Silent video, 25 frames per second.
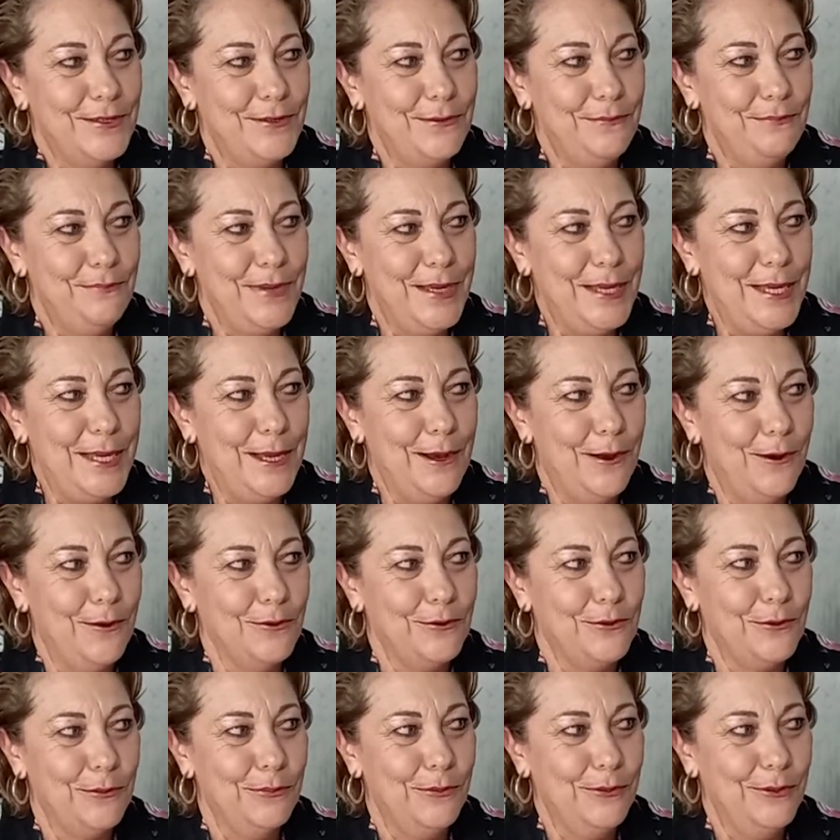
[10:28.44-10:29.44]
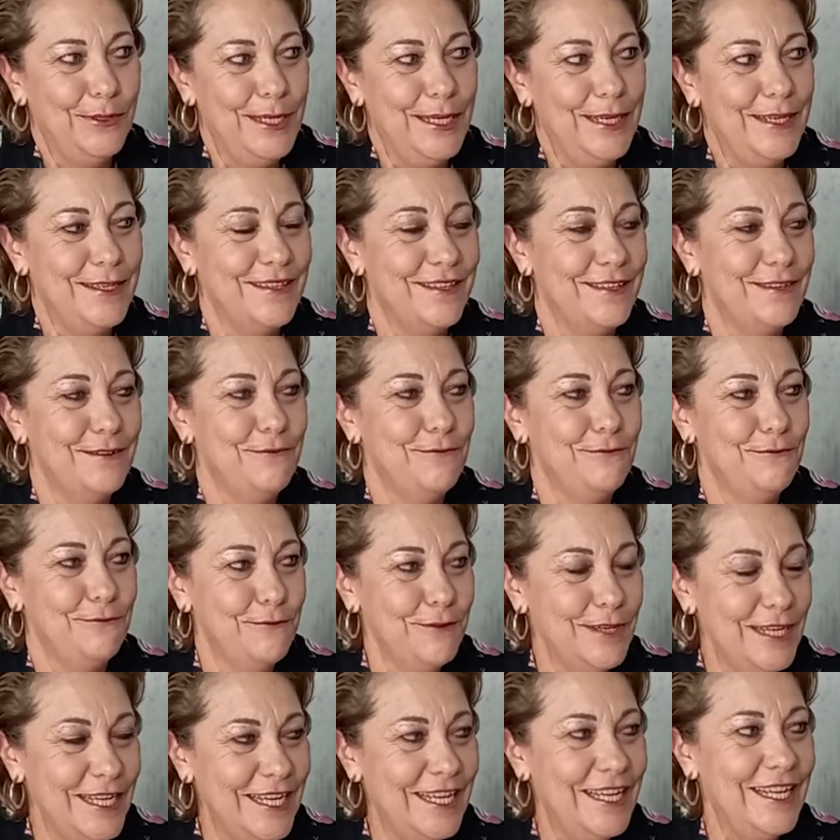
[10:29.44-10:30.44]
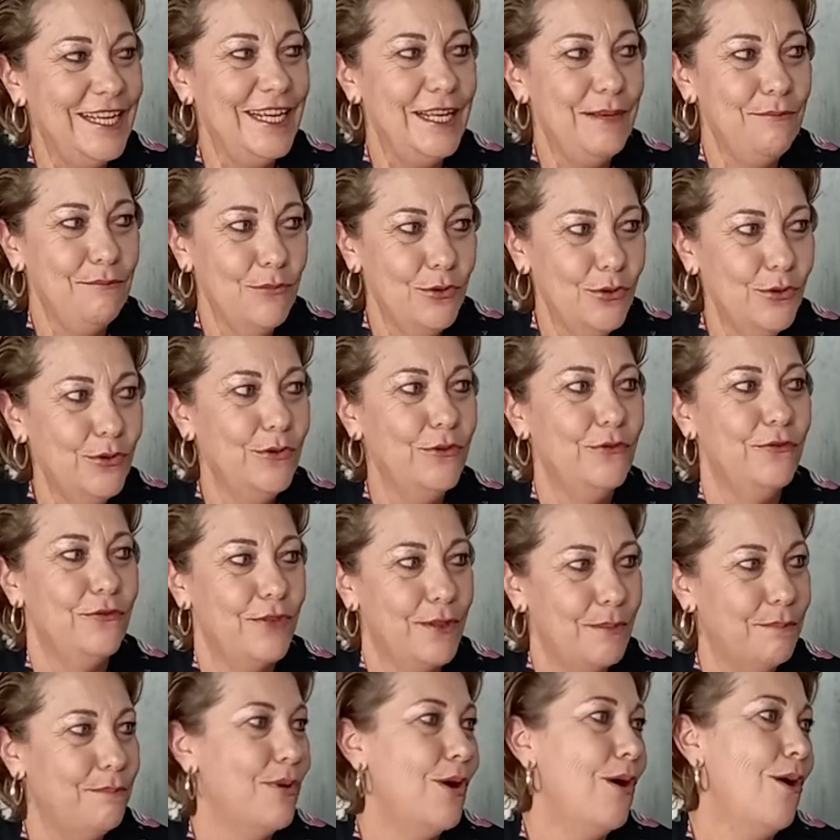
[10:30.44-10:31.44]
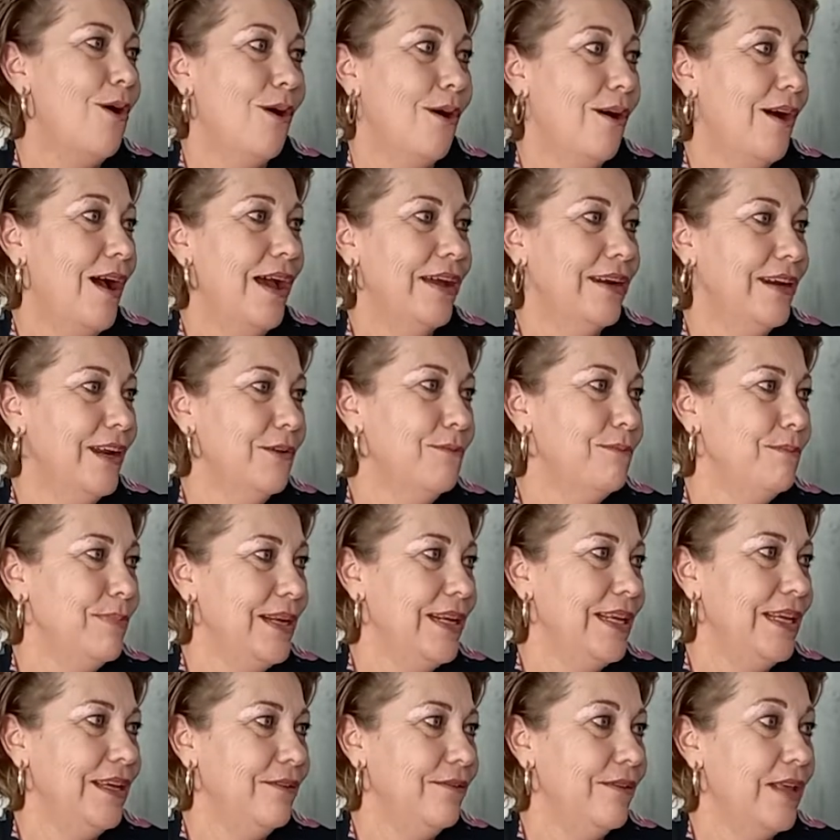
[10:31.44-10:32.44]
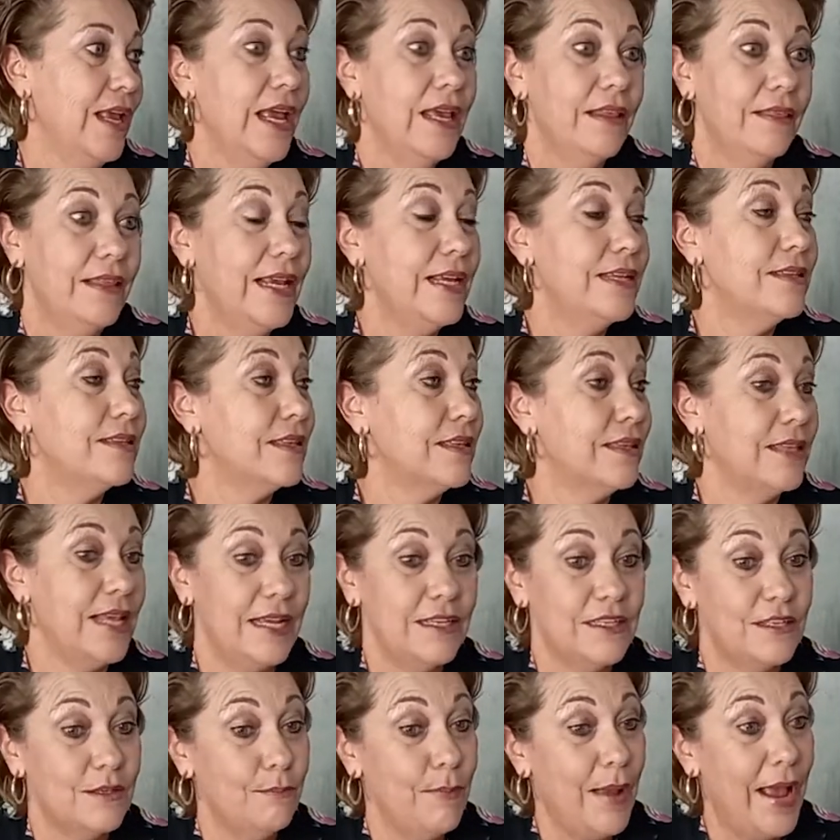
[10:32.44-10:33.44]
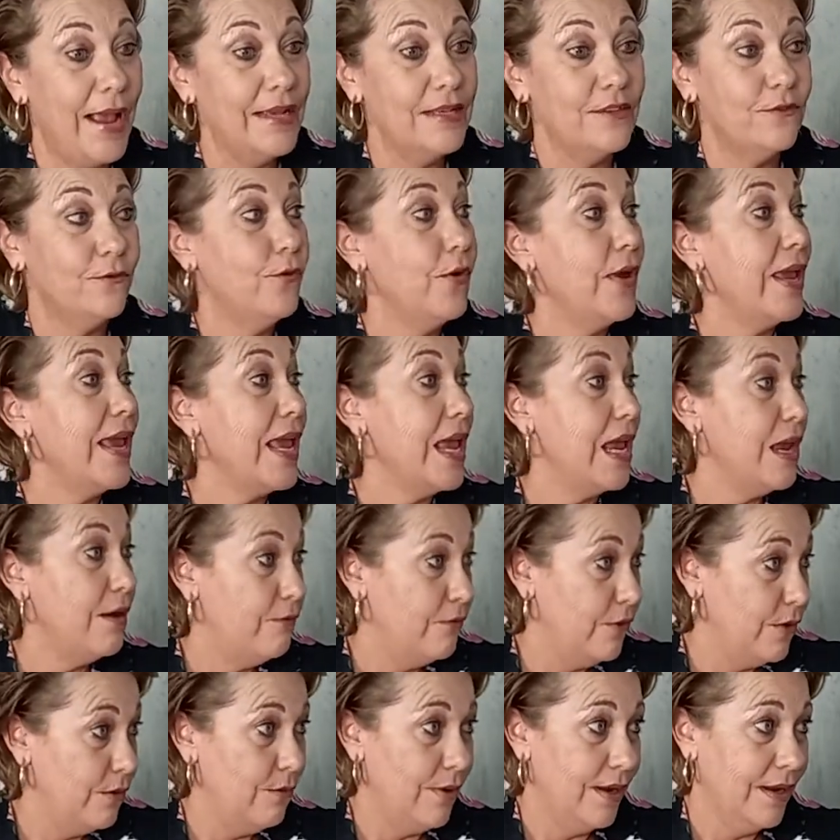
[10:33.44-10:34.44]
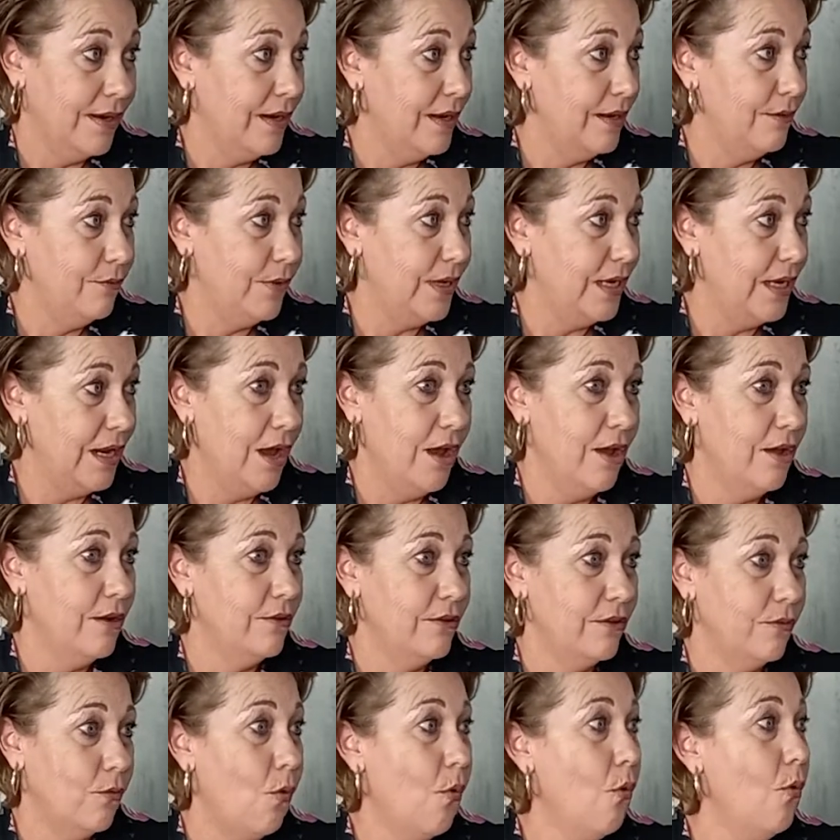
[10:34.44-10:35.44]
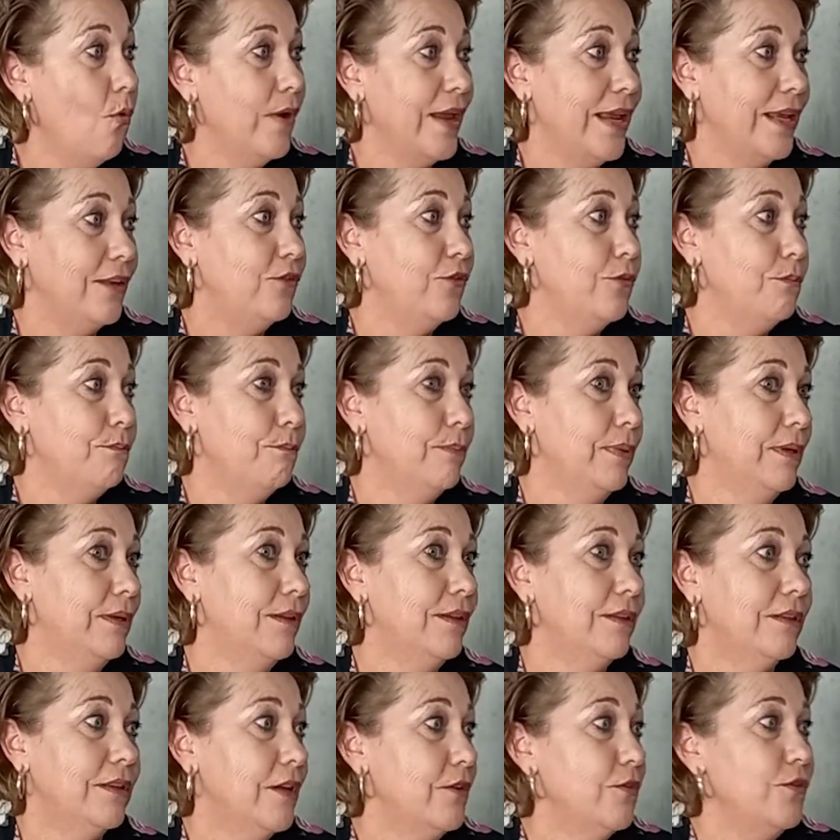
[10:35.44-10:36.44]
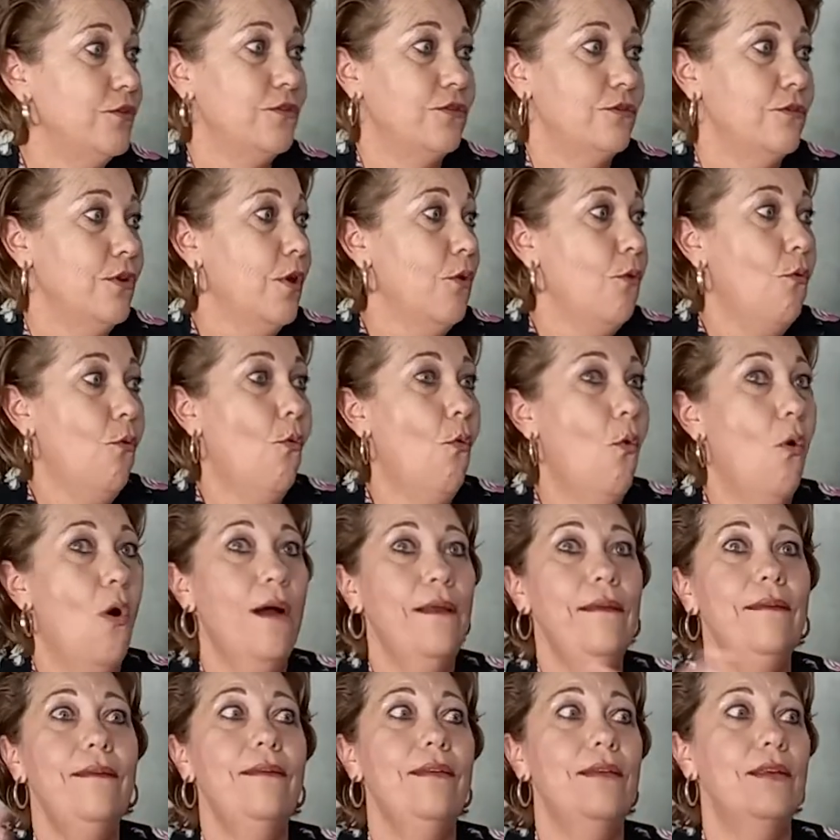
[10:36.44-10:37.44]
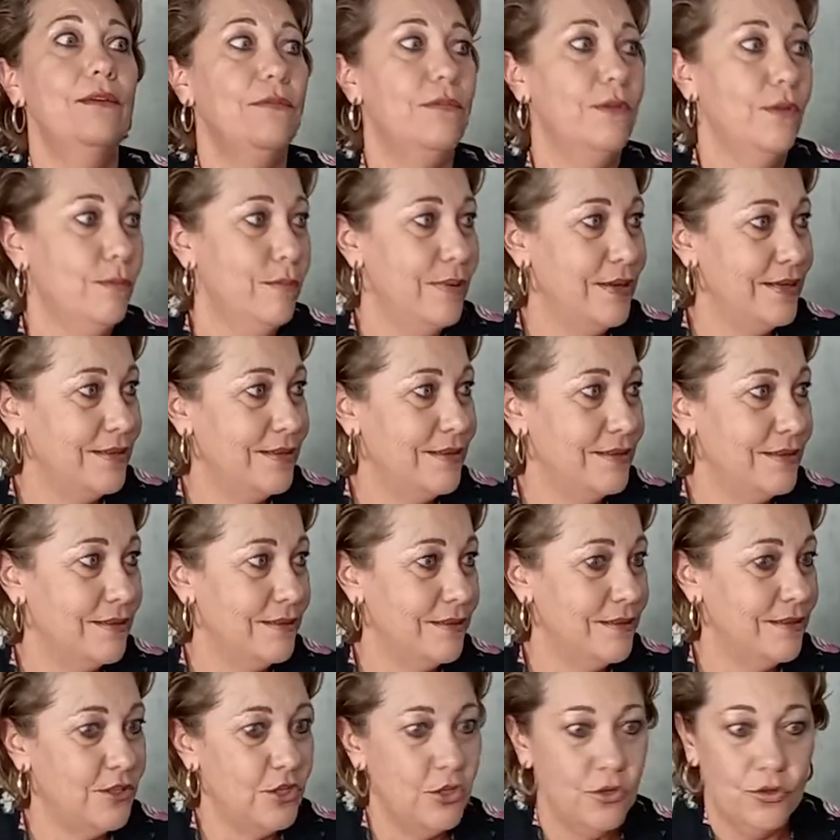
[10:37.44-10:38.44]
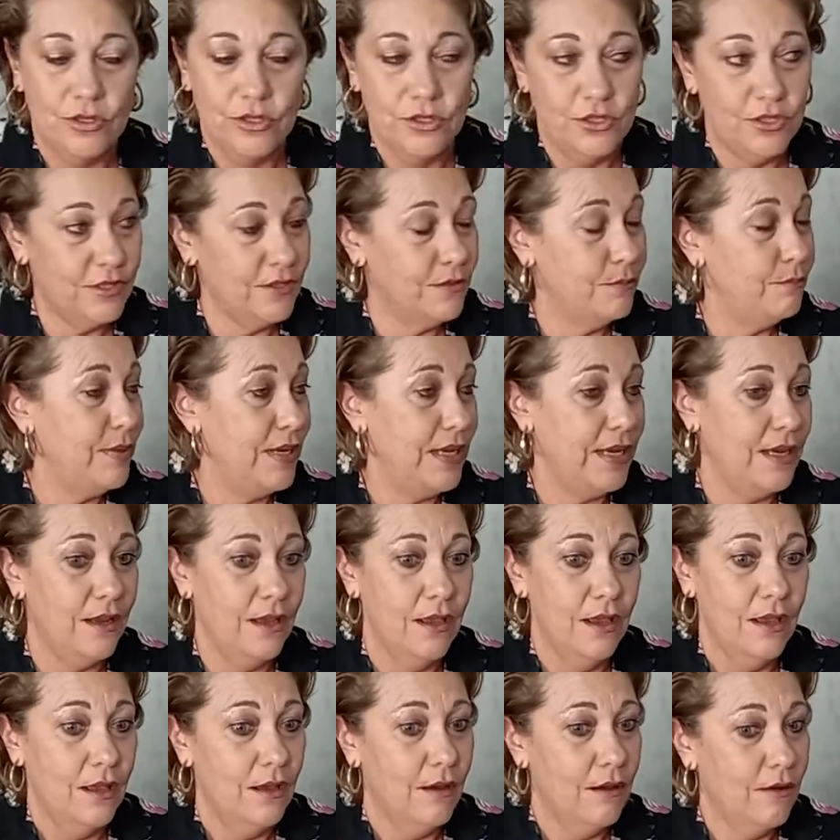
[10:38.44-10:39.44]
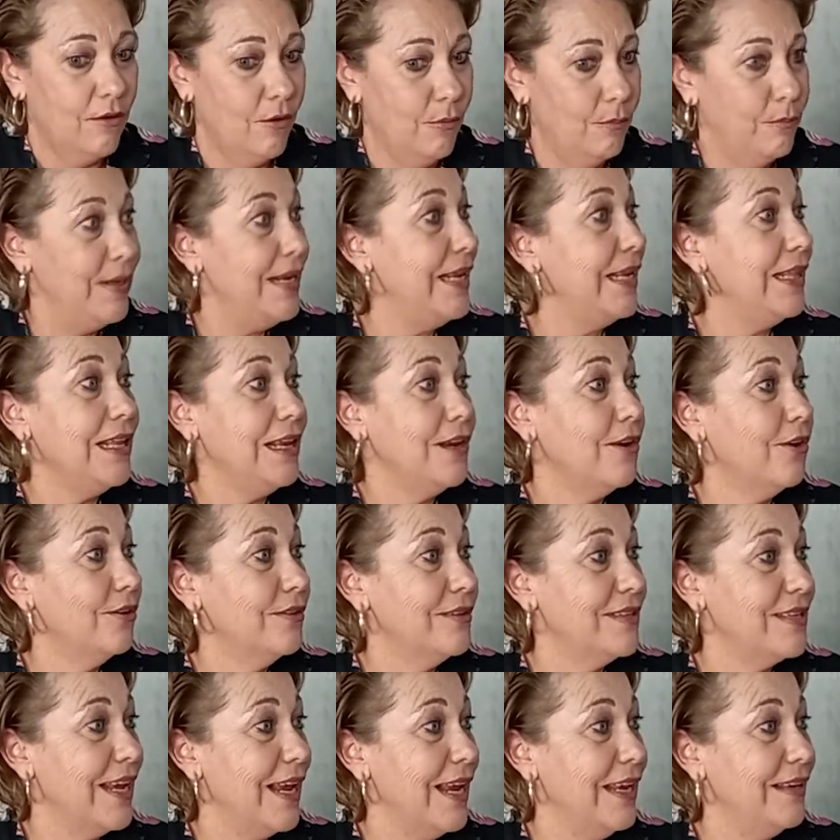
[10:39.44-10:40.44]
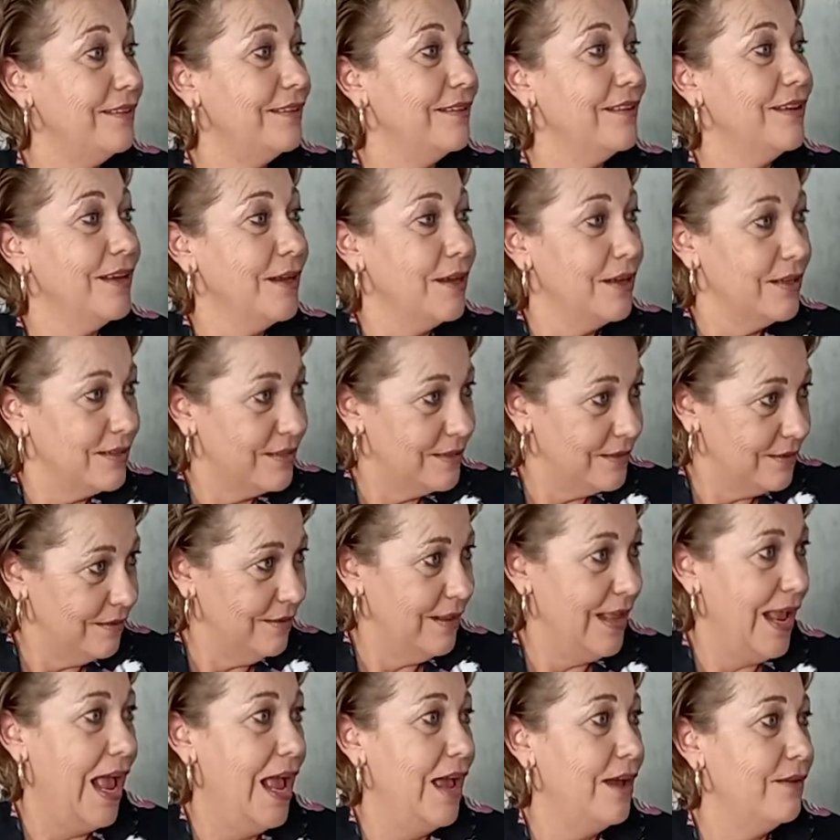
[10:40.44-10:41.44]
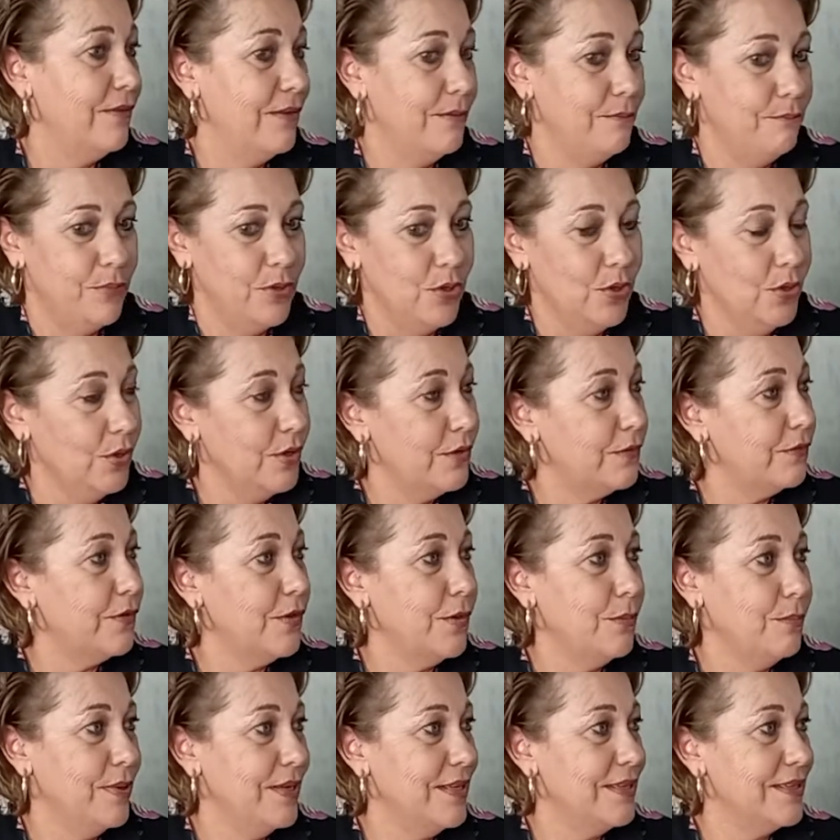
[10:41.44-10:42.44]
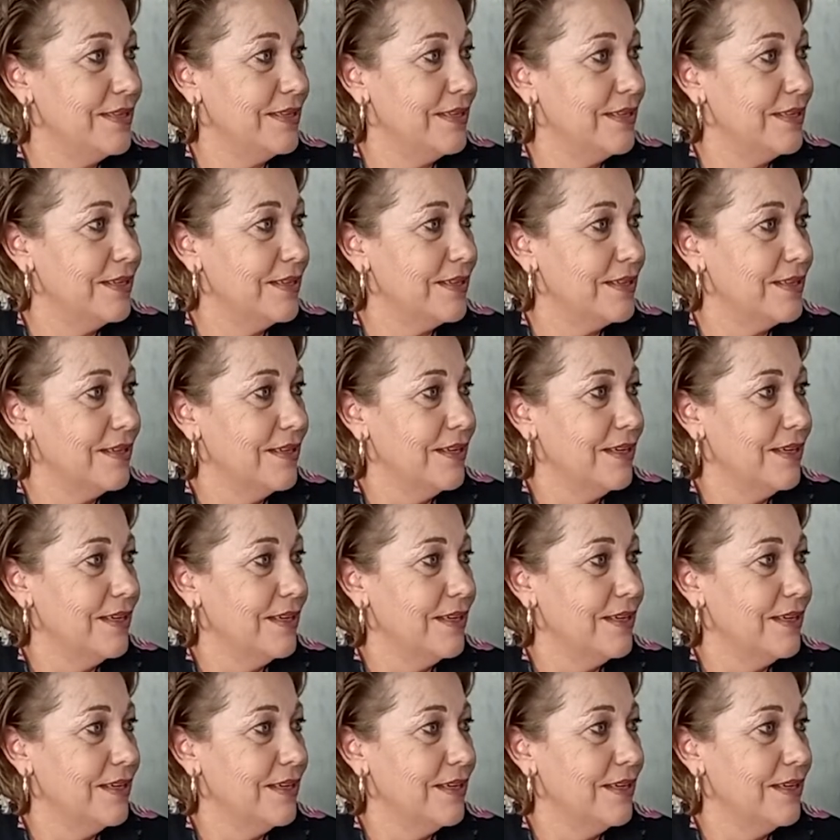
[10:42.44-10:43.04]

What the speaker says: be entrepreneurs and really move the bar. I don't believe there's space for everyone, and we don't all get to build those wonderful businesses. You can just be completely content, still have a beautiful business.